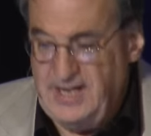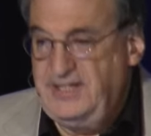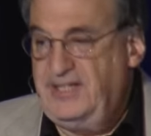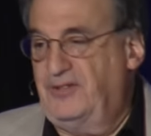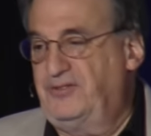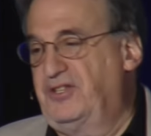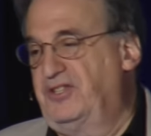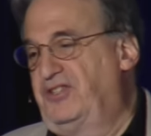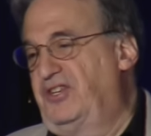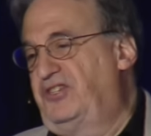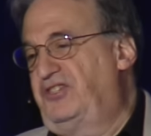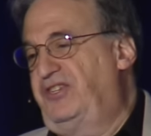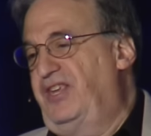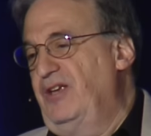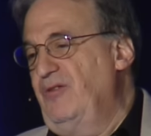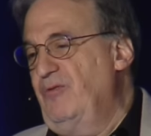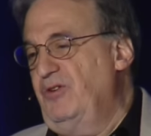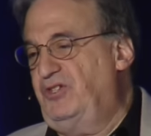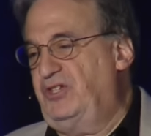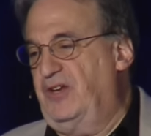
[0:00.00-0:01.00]
Now, to
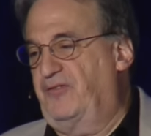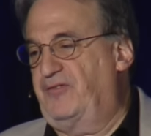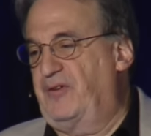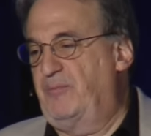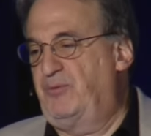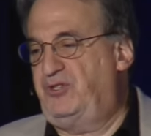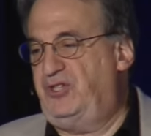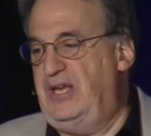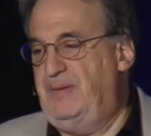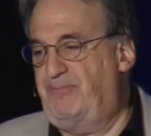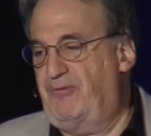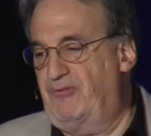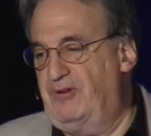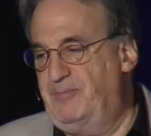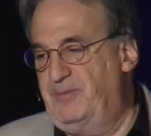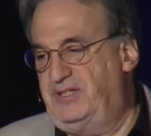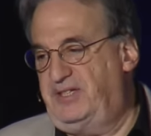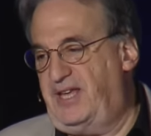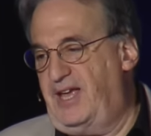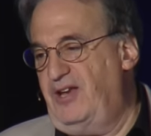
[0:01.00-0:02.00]
distinguish it from cheaper
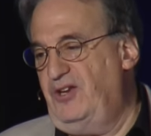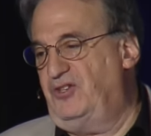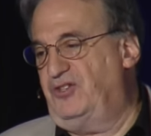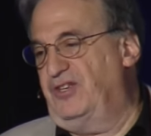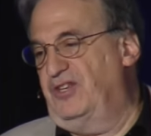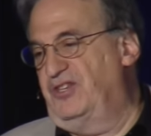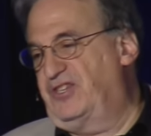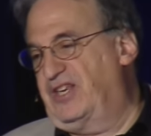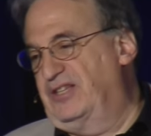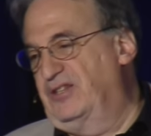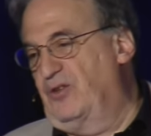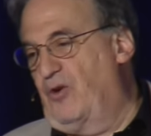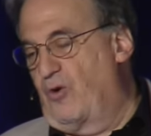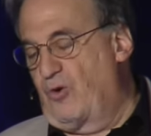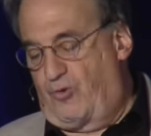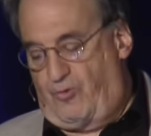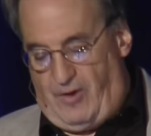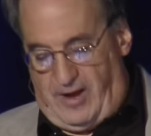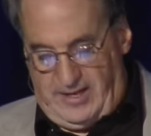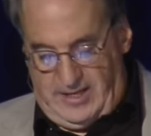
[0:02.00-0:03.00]
imitations and
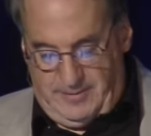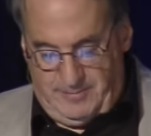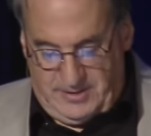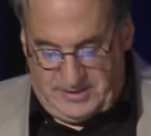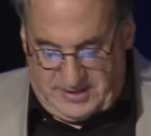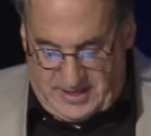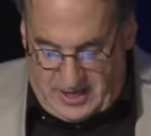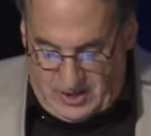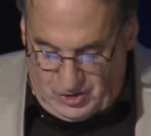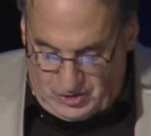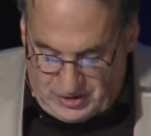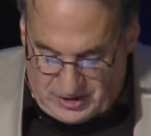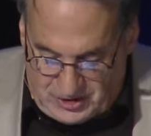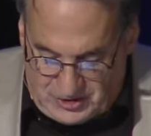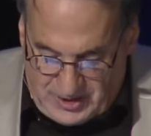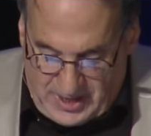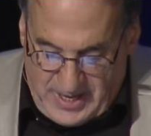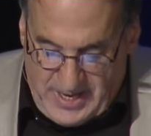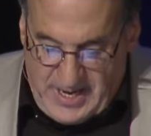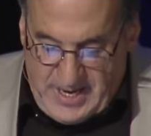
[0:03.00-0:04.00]
low-grade
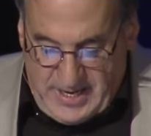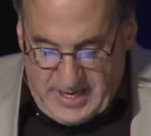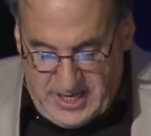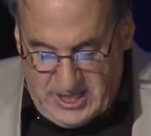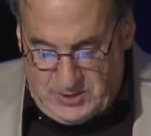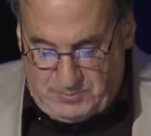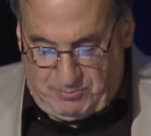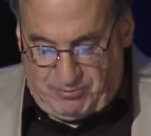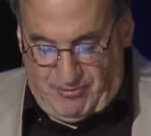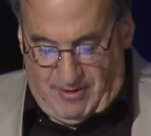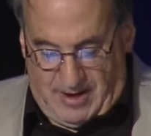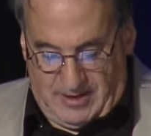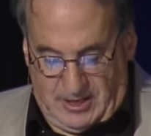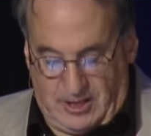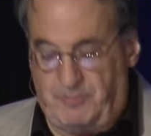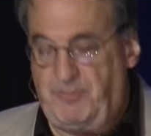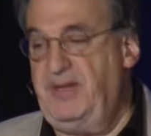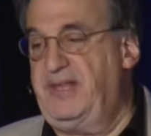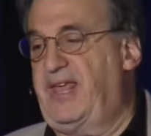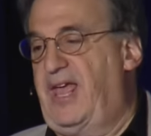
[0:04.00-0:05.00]
imitations, his
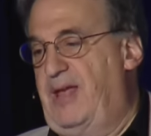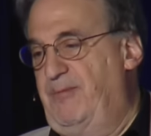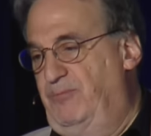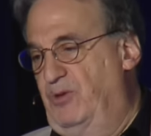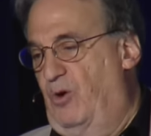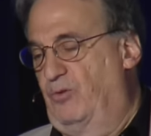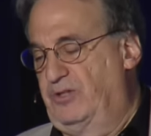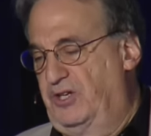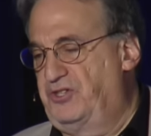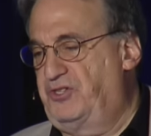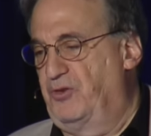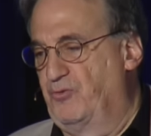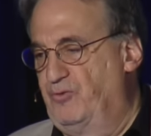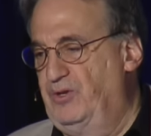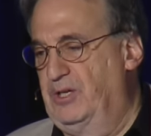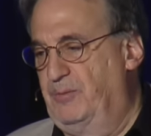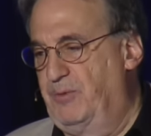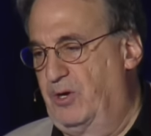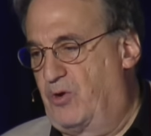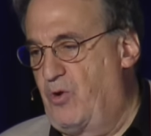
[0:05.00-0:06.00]
product became known as the
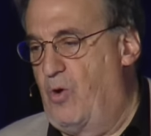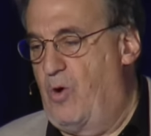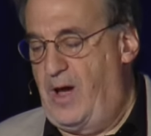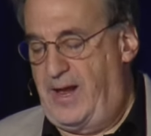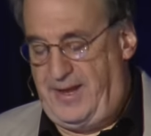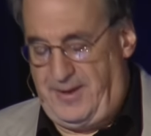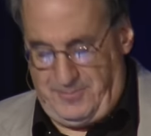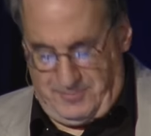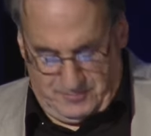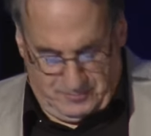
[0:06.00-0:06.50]
real McCoy.